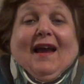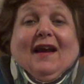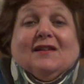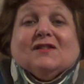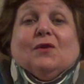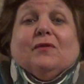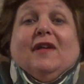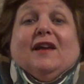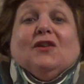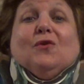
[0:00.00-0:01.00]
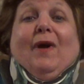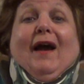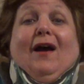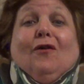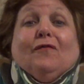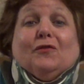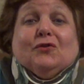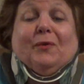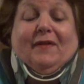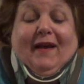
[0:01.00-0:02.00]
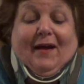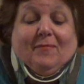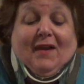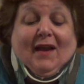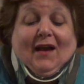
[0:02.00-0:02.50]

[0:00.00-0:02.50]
And so thank you, Al, for doing that.